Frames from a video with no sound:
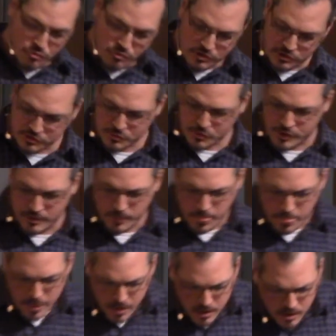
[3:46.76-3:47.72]
Just wait.
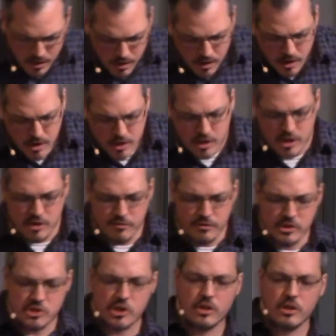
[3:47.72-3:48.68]

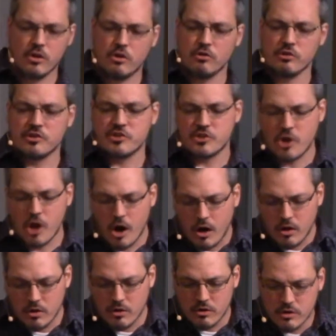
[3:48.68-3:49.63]
Evangelical
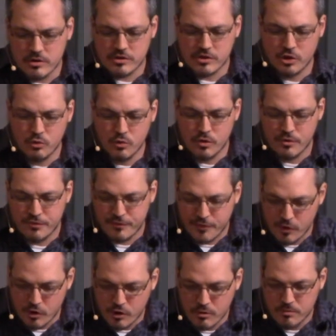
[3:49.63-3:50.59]
scholars who
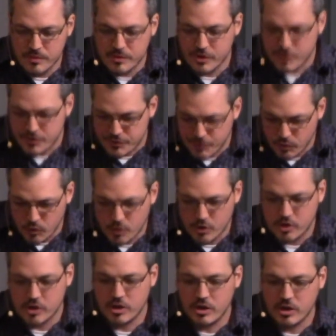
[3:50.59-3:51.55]
affirm the
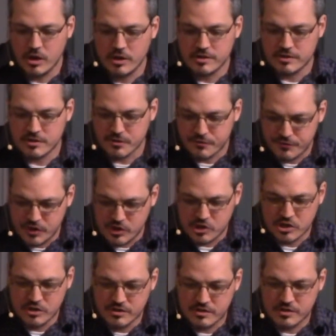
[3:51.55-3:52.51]
authority and
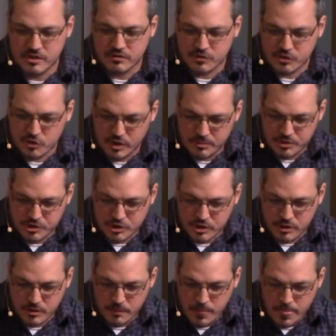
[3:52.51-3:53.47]
sufficiency of
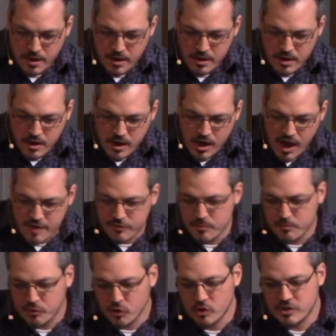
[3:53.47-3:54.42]
Scripture have
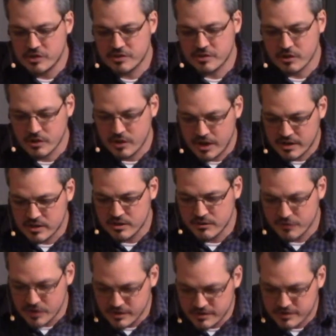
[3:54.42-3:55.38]
employed
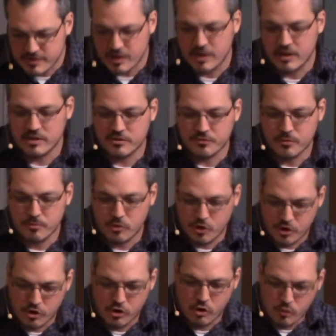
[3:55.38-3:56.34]
selective insights from
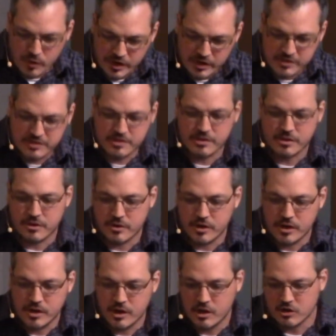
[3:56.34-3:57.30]
critical race
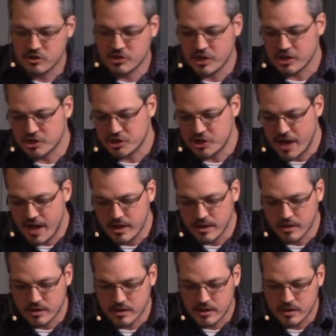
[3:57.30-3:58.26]
theory and
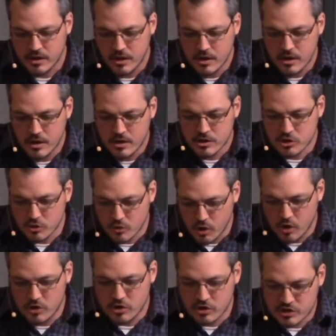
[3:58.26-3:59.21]
intersectionality to
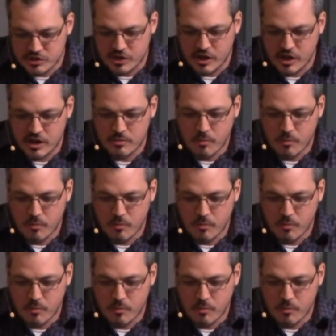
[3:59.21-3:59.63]
understand